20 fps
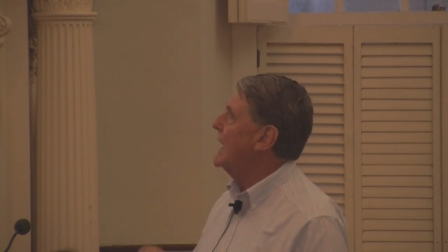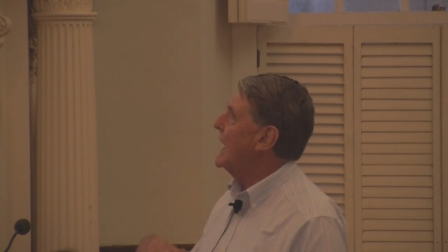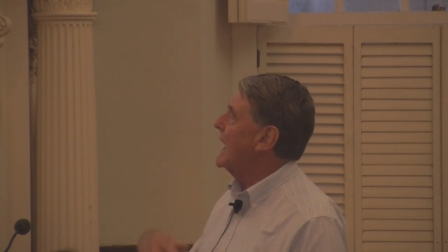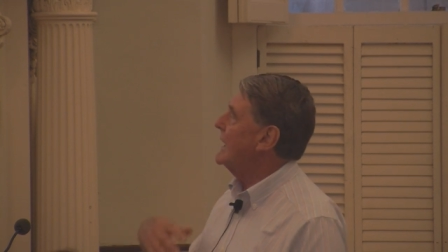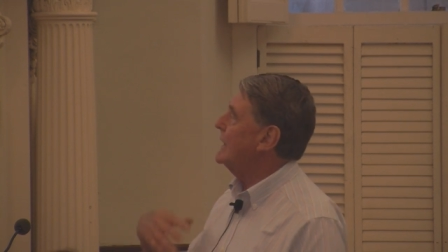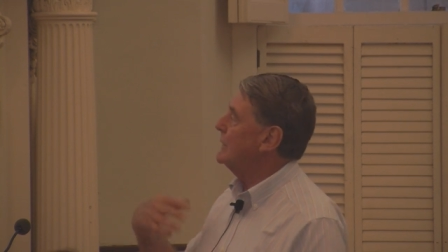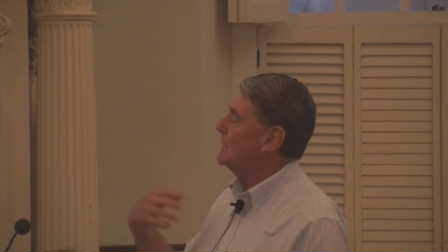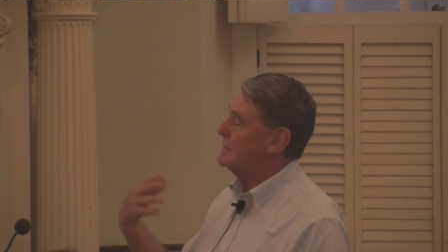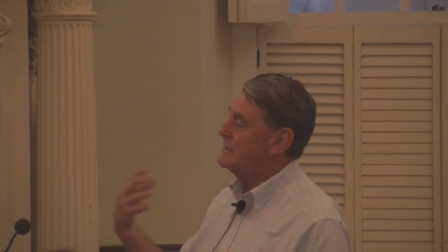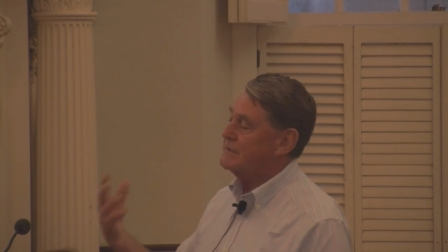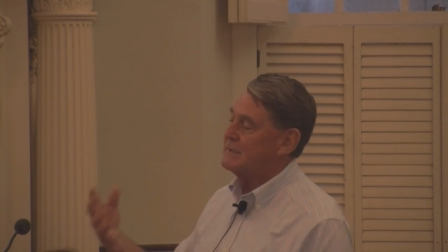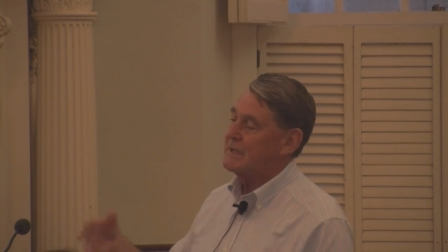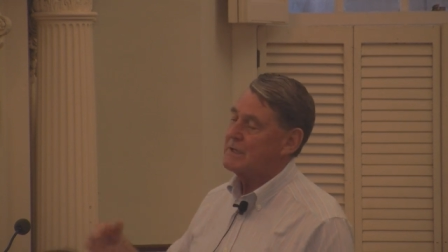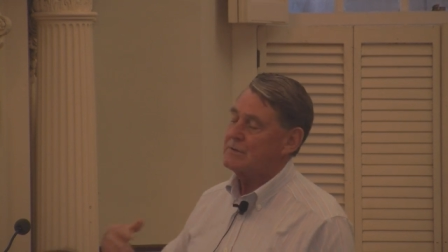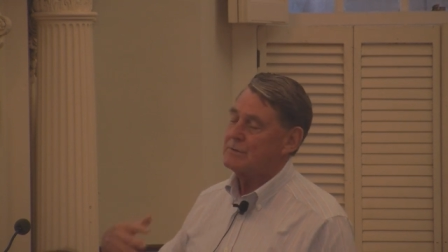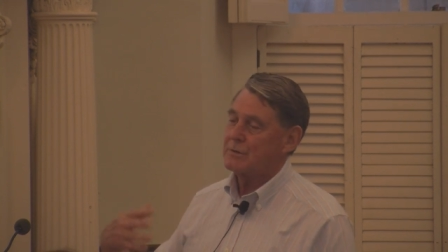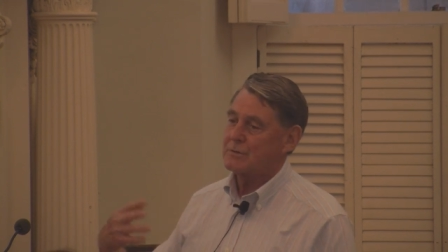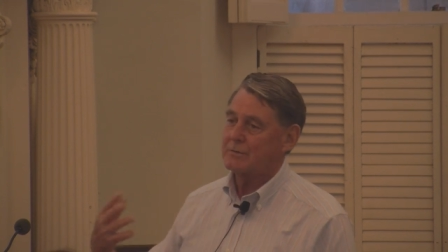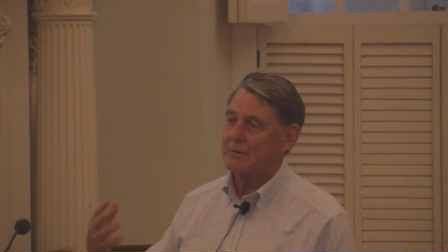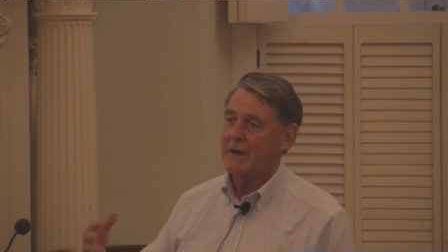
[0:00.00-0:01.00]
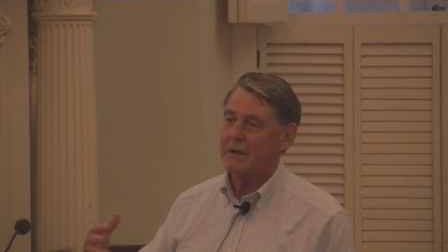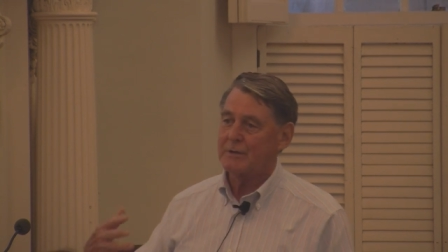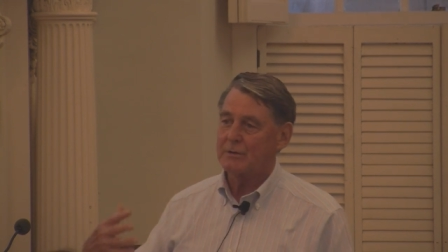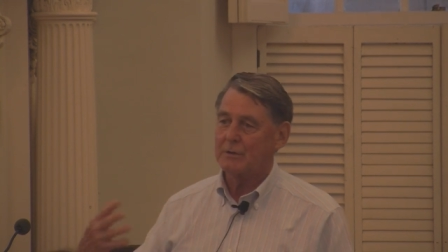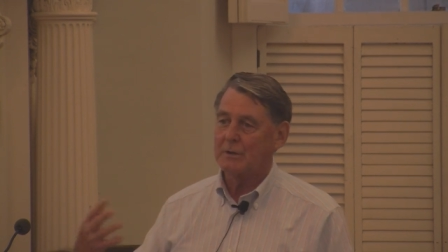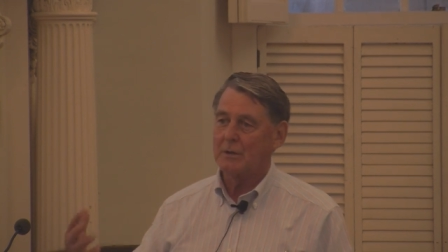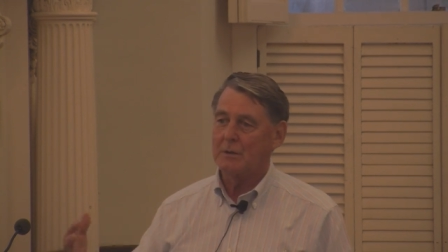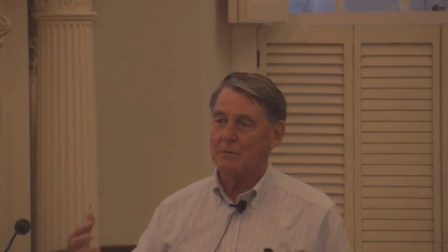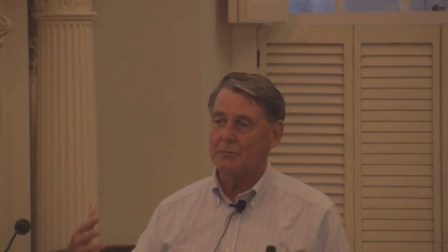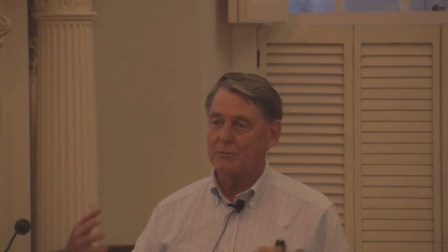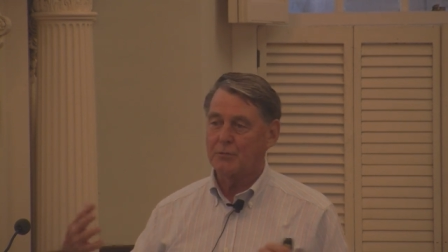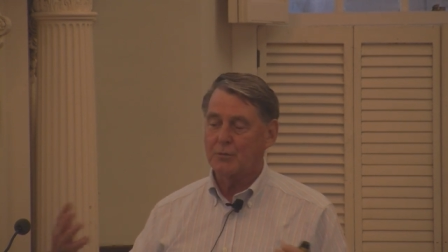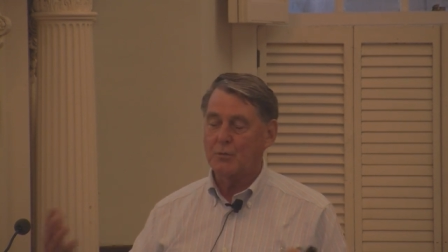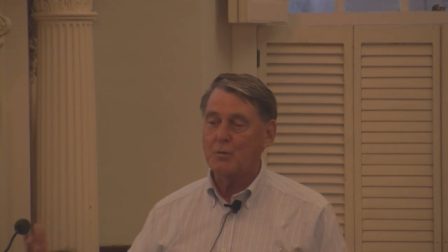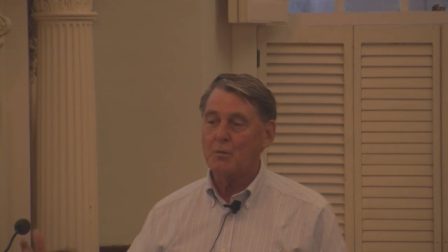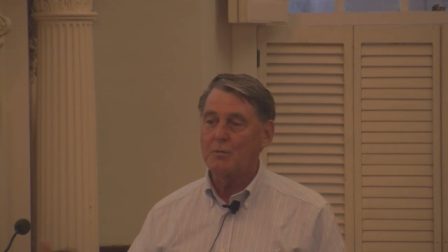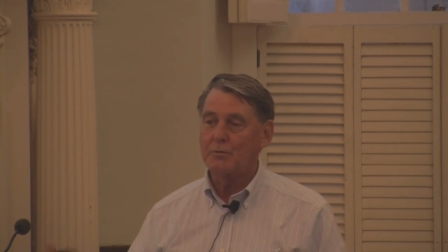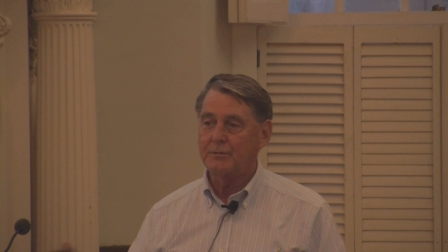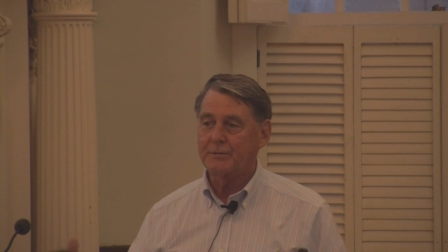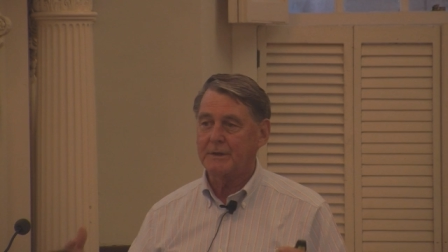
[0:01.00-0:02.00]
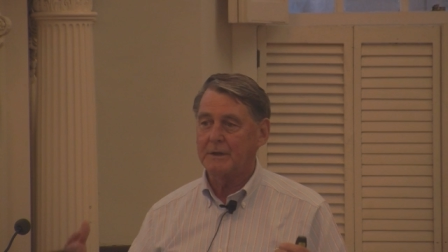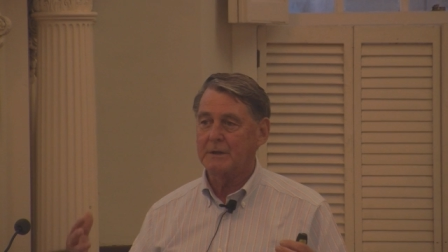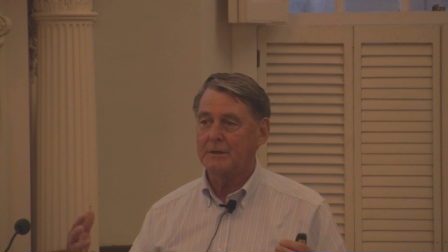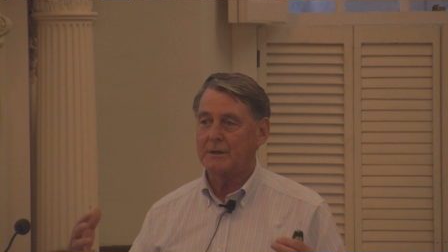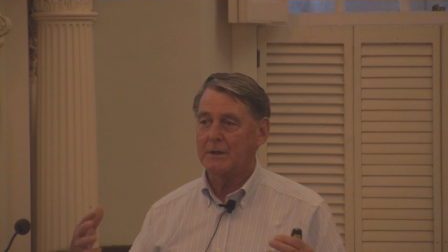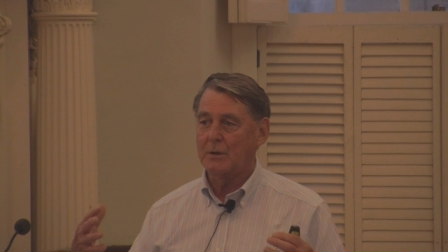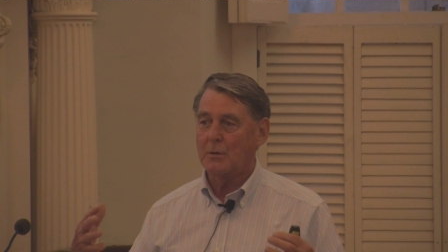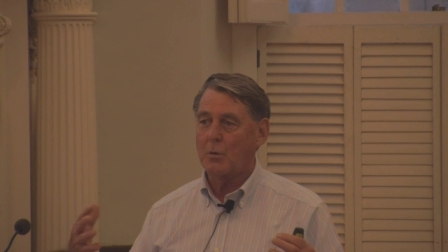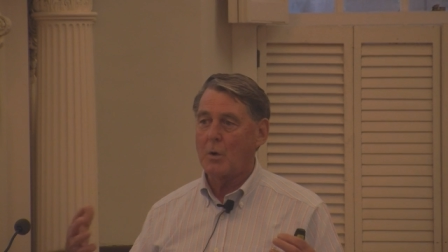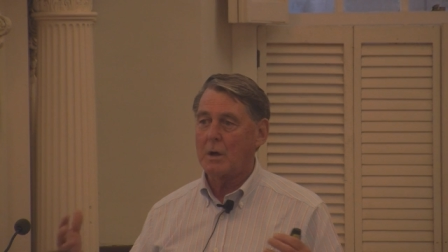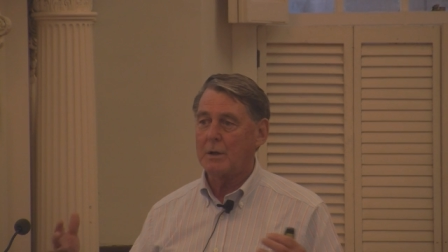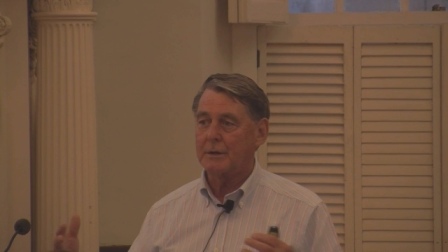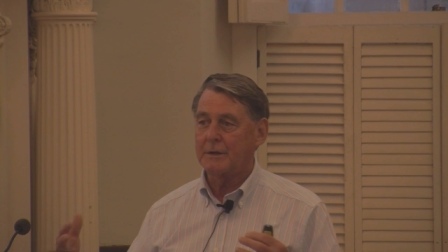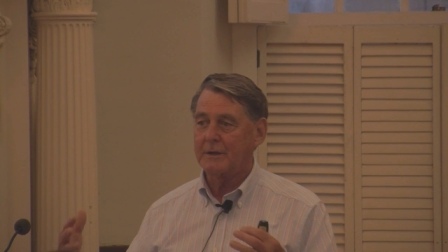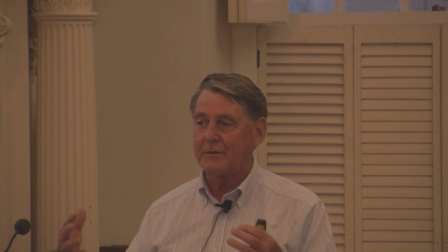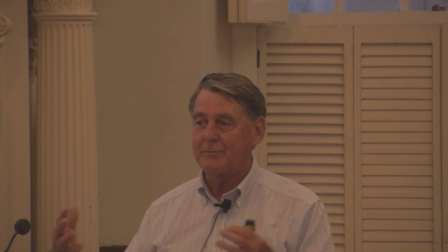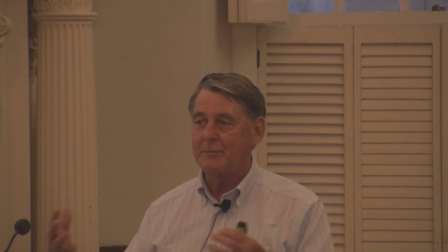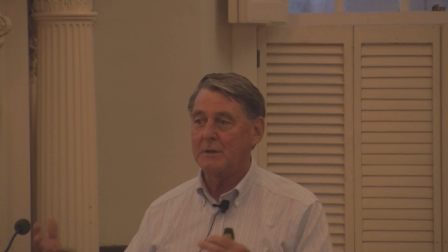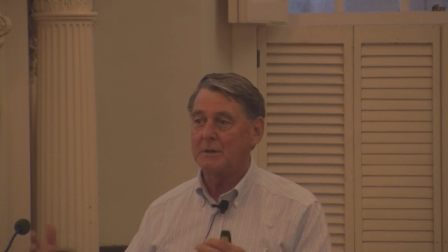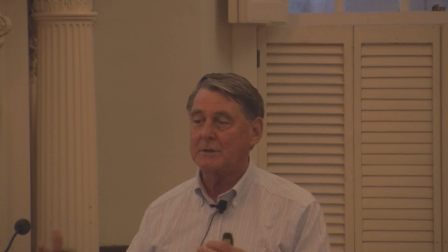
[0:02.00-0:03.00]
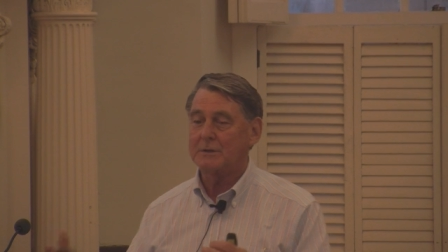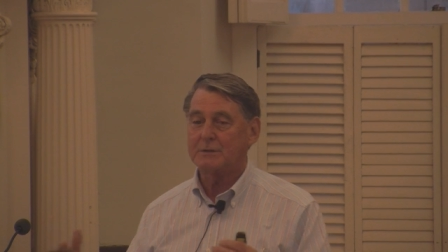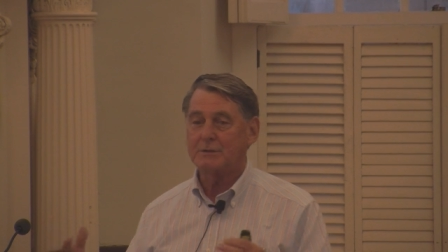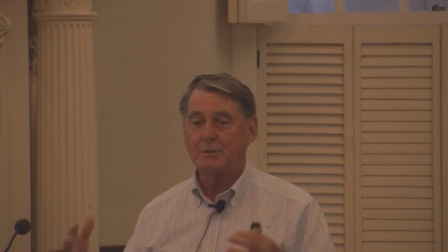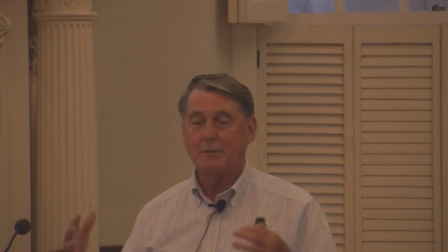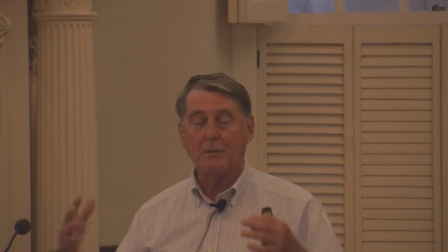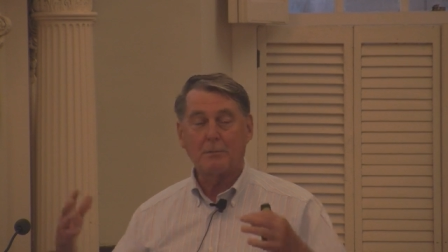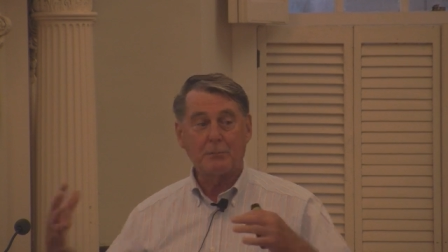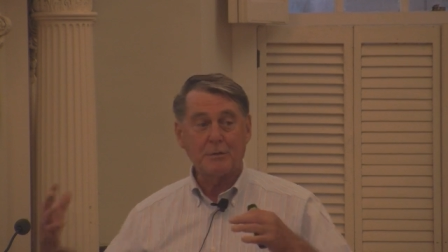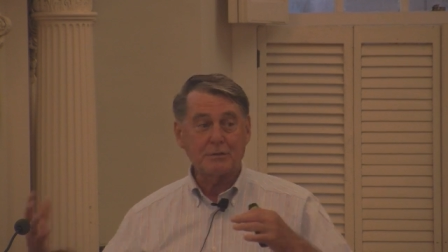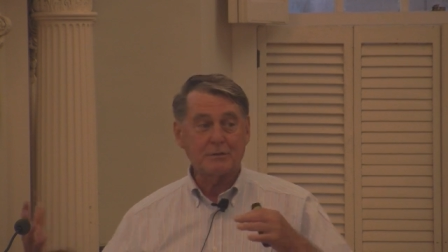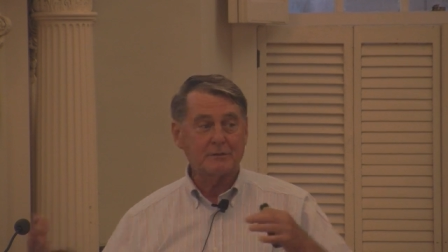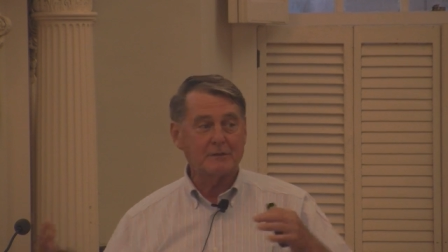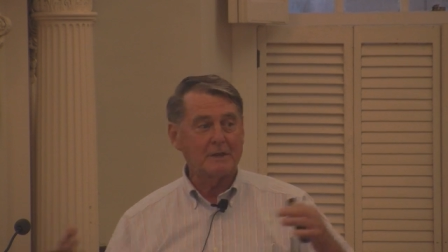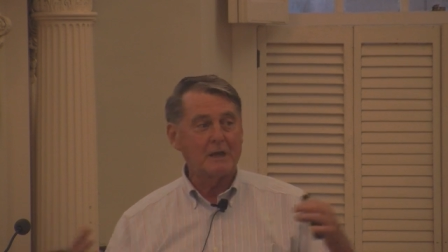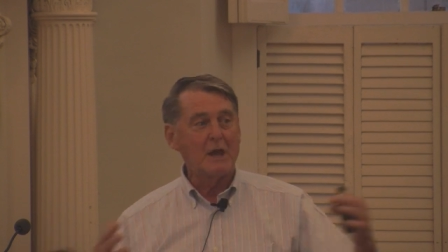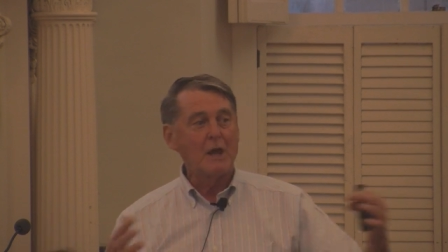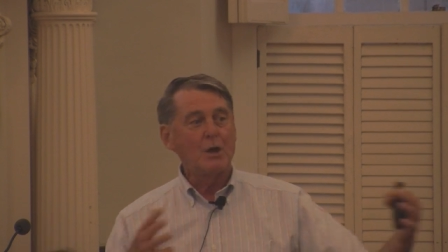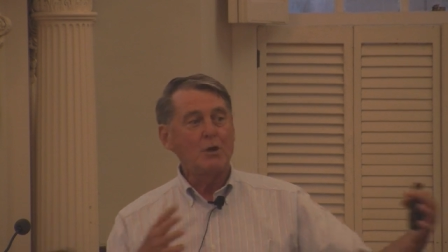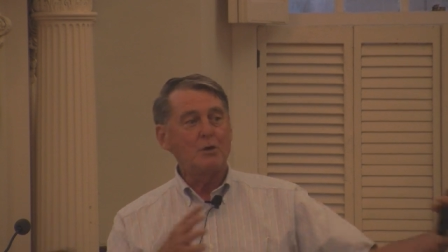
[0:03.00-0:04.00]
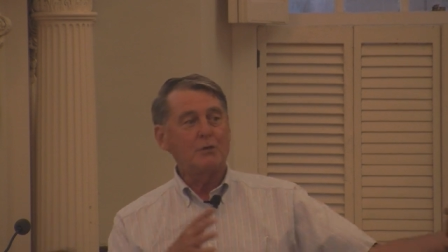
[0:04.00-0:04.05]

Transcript: And they were continually trying to improve the, the quality of milk because you picture it,